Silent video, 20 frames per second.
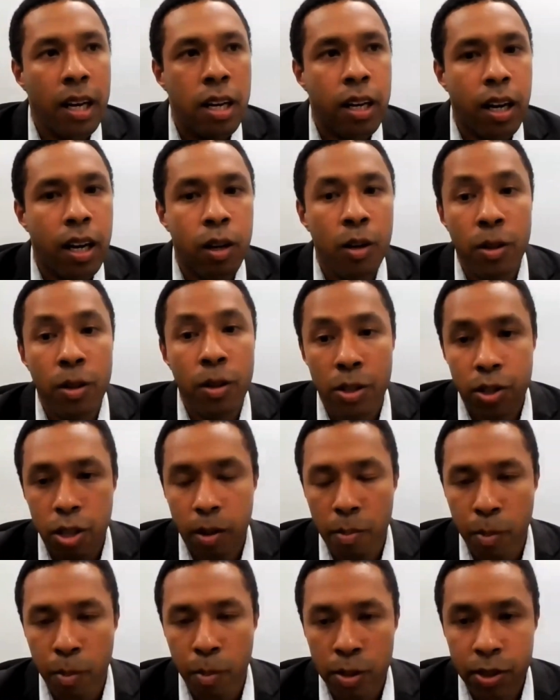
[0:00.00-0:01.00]
a good
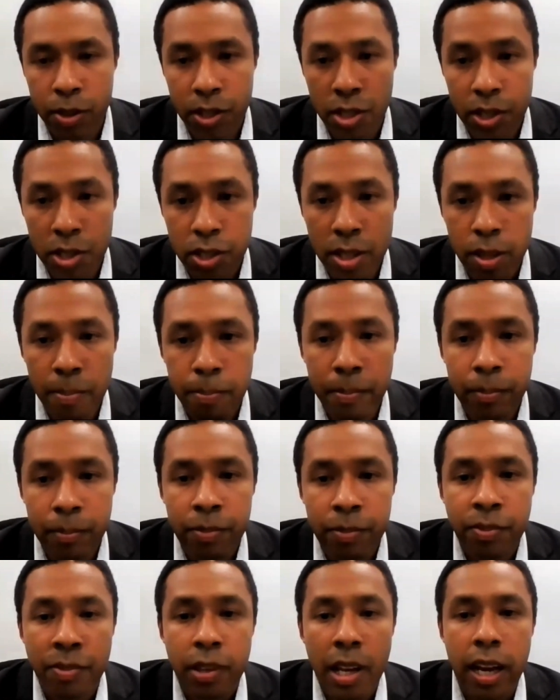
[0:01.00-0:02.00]
support system
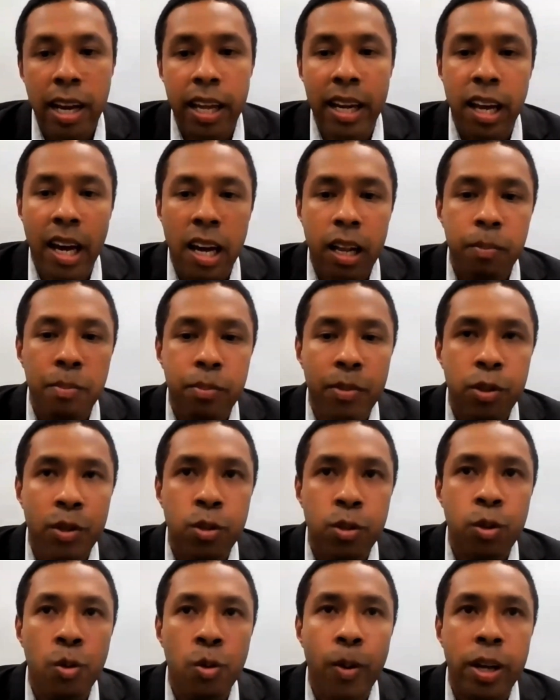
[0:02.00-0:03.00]
can help
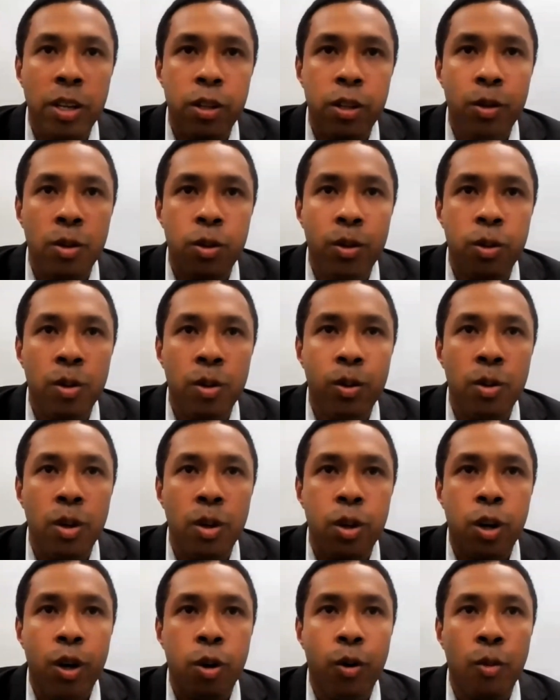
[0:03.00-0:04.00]
you
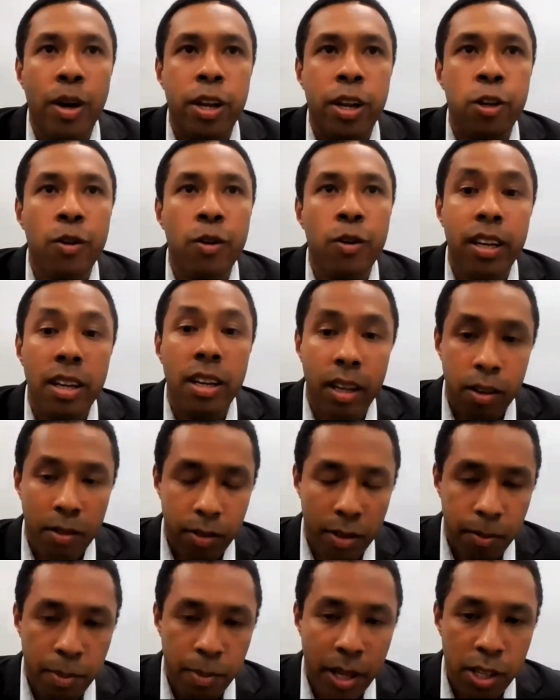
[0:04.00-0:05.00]
when you need
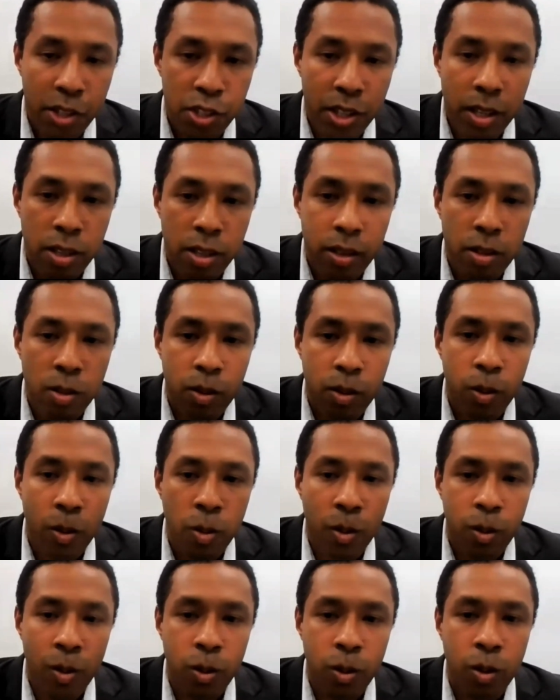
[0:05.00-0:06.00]
information
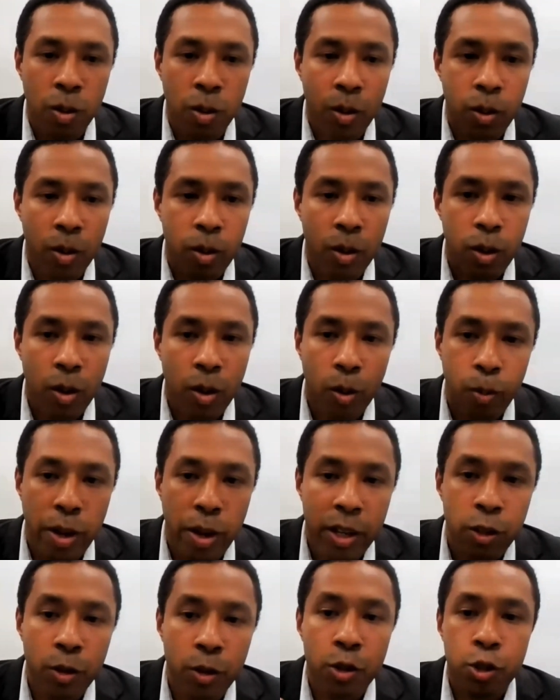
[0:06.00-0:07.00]
or
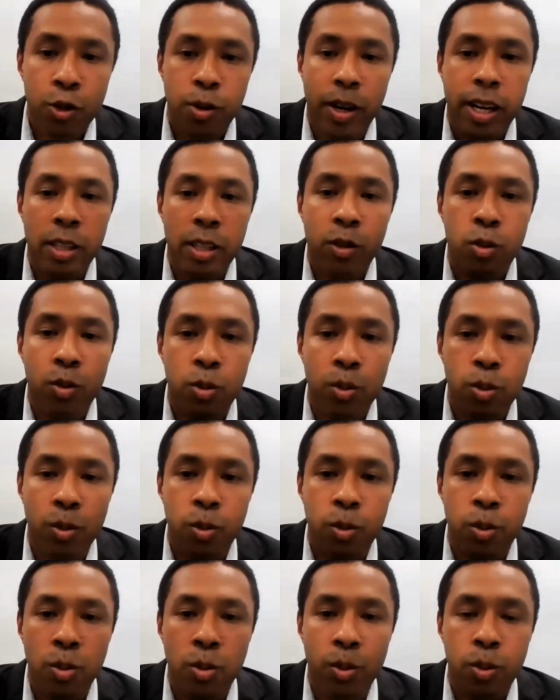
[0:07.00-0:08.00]
when you try
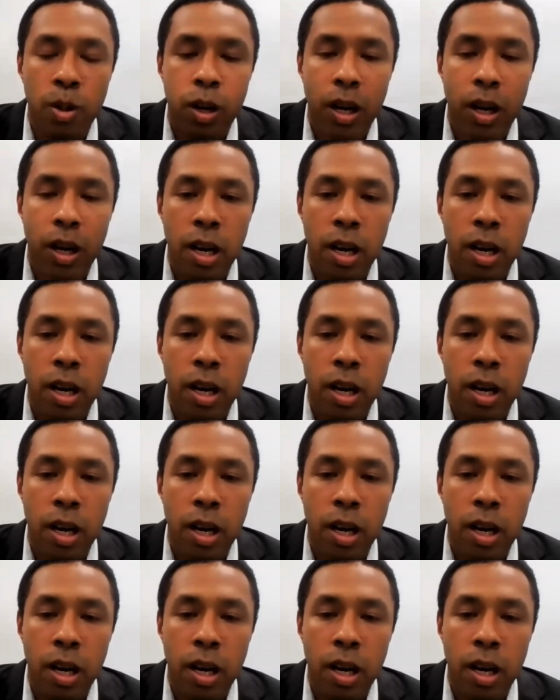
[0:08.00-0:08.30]
to